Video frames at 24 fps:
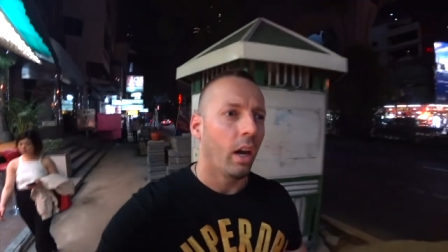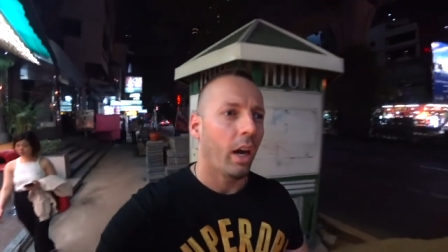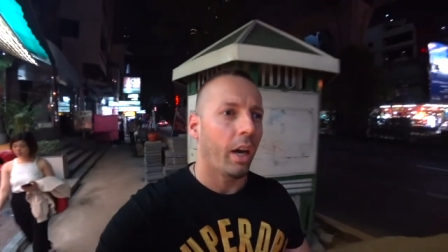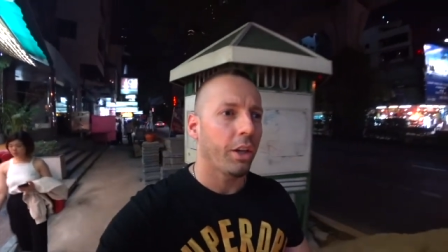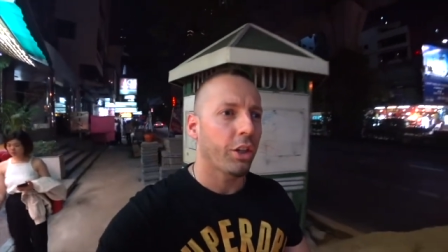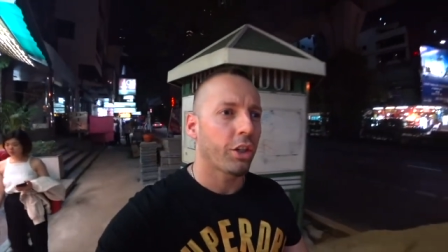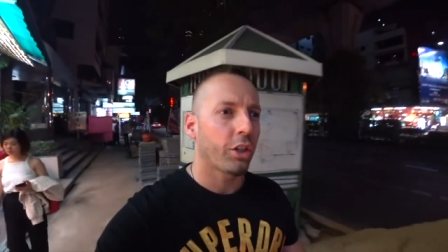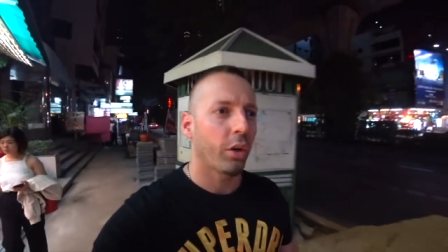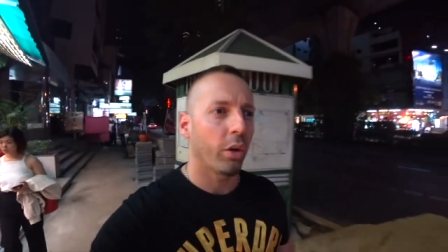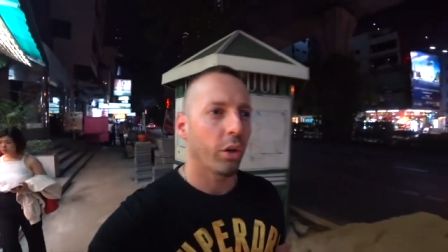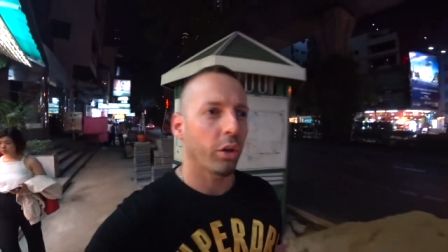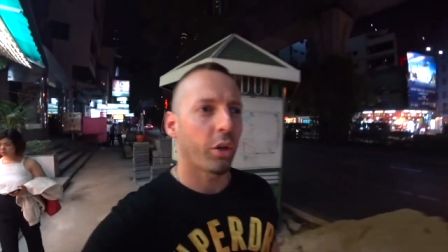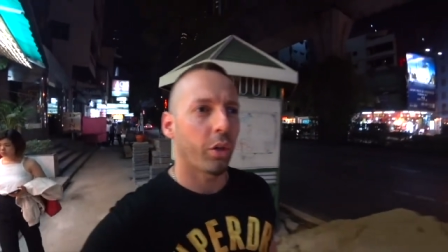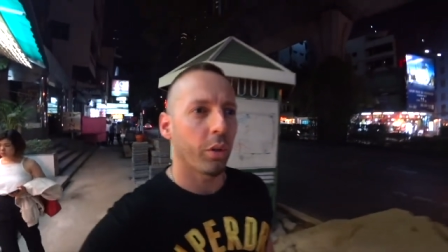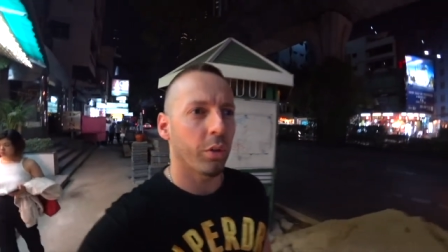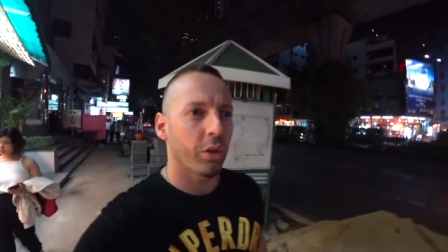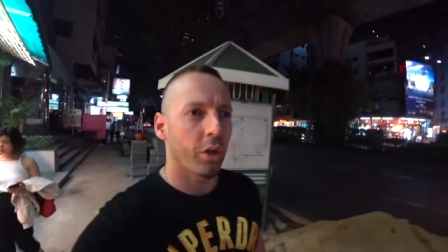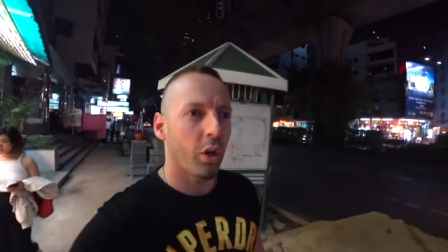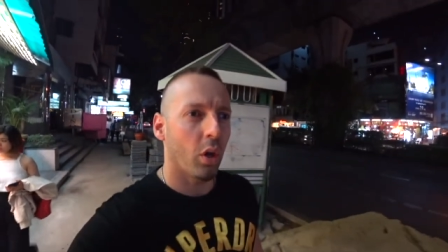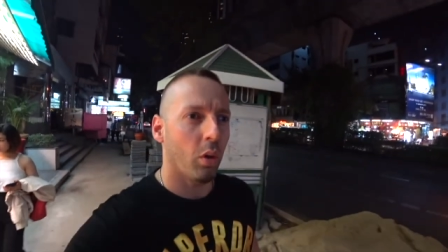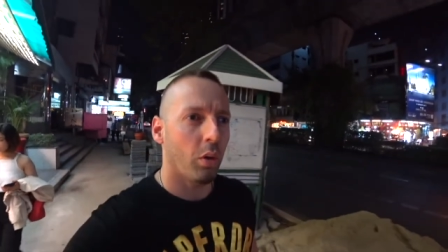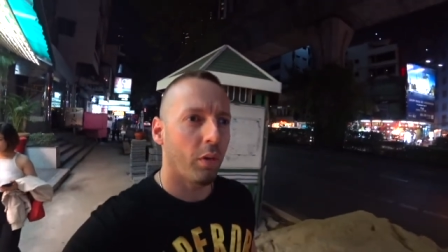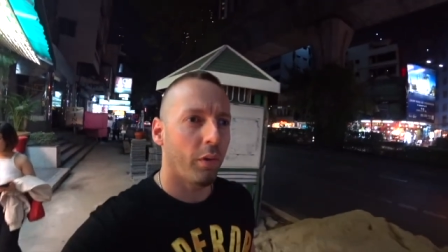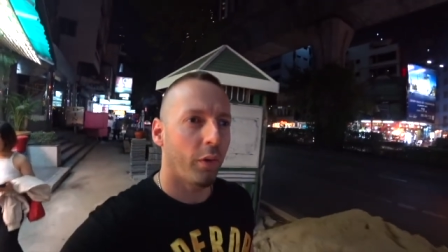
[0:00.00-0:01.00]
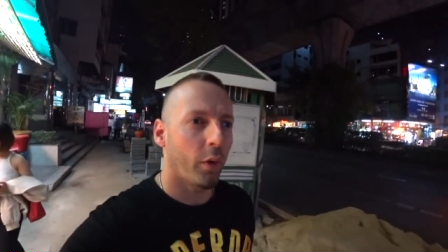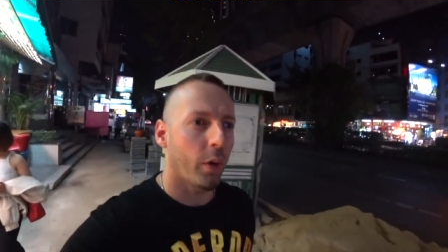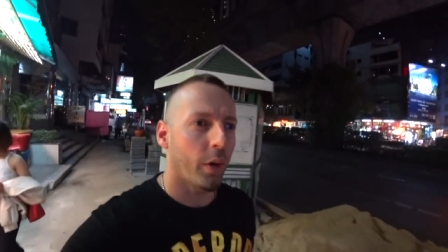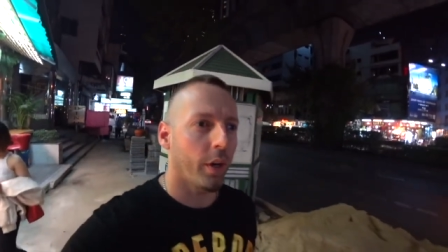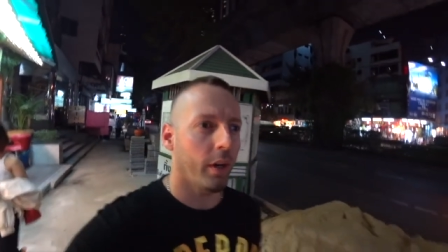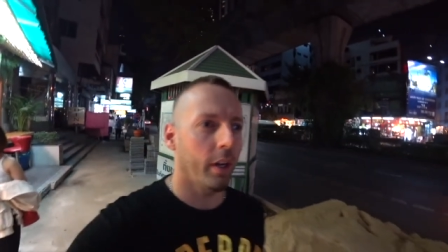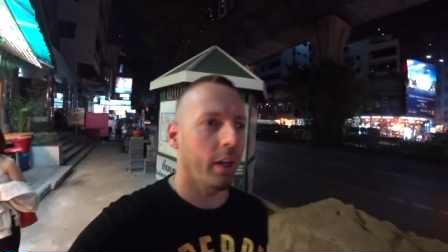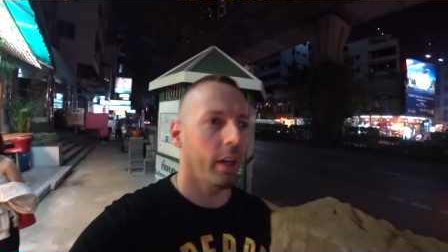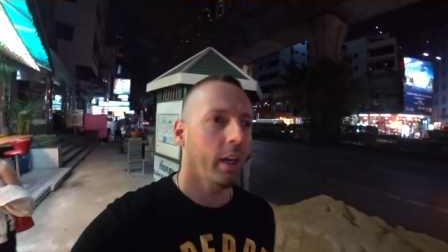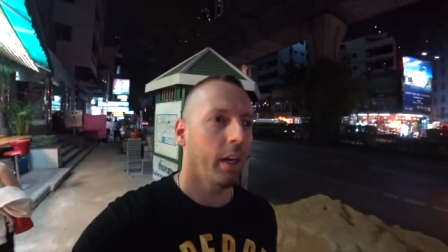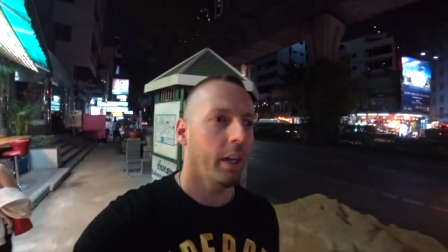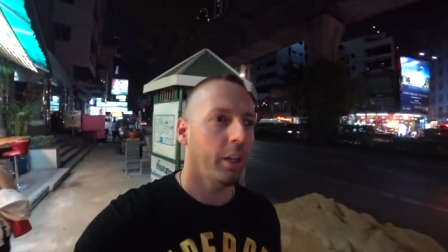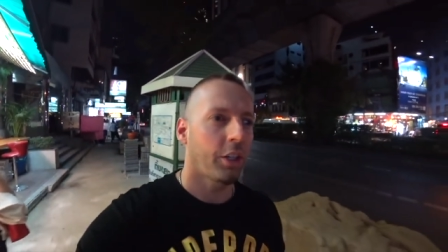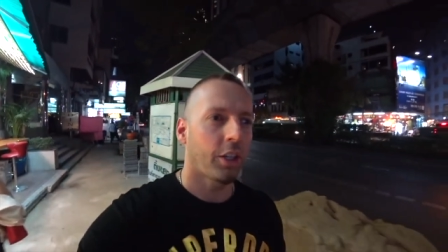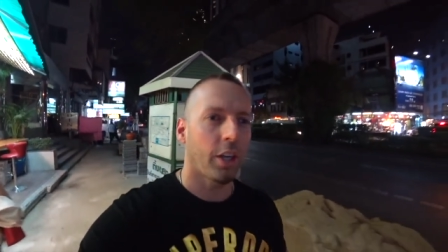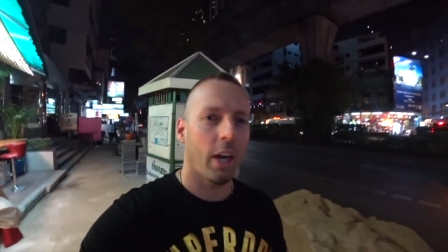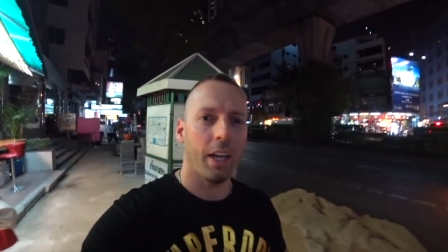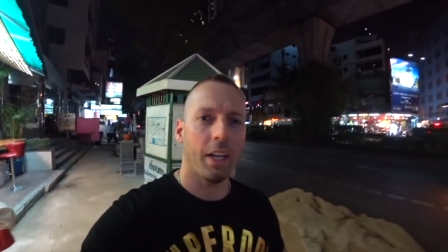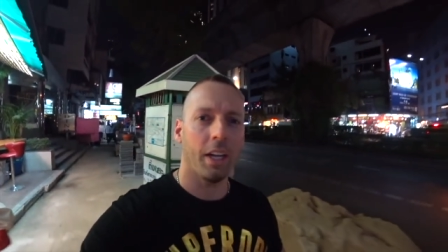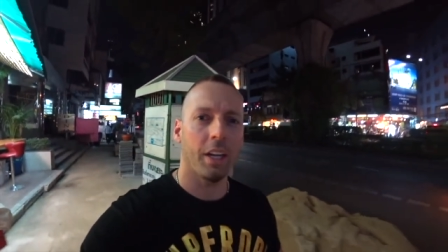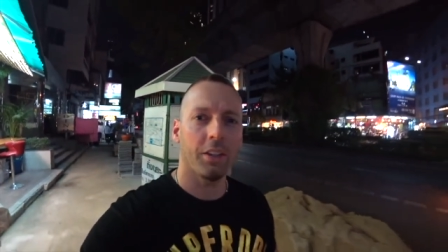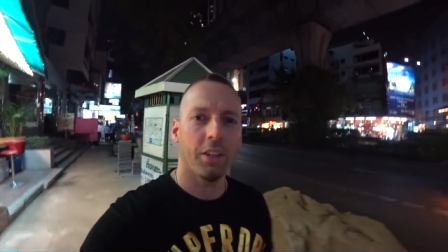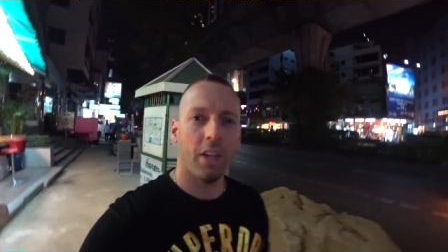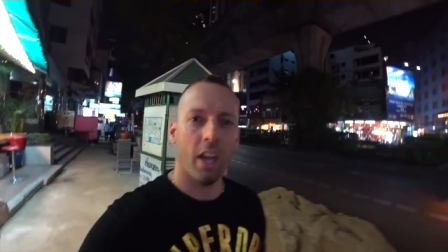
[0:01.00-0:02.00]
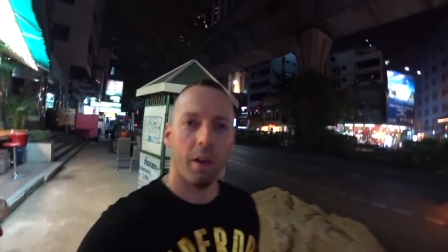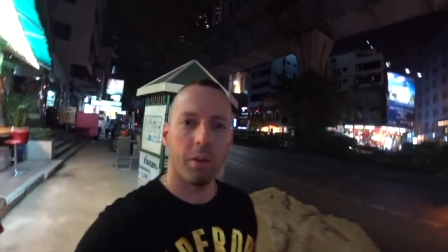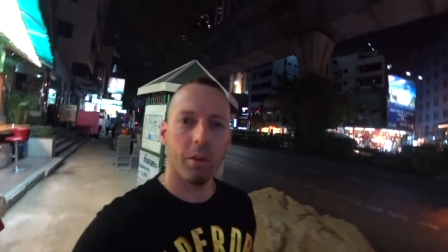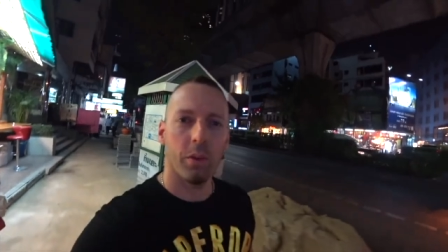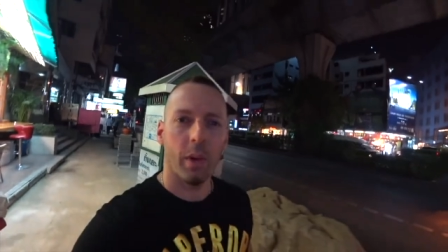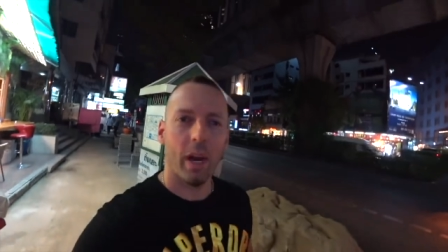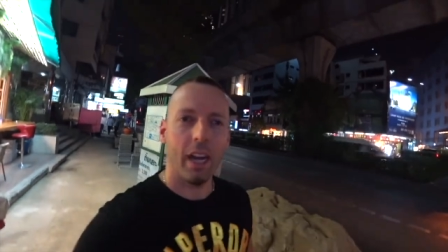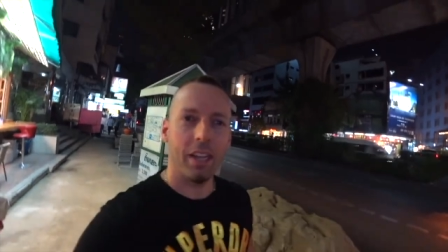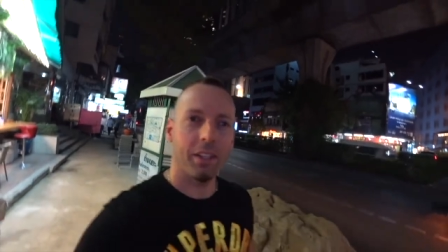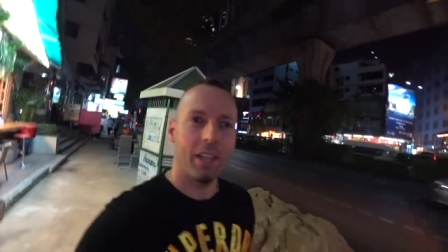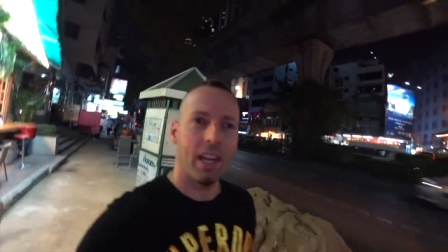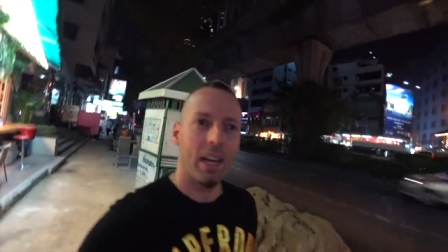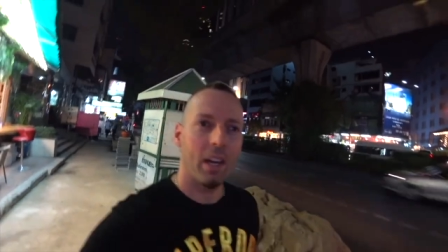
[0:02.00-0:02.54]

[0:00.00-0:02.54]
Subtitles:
I sure could go for a Chinatown right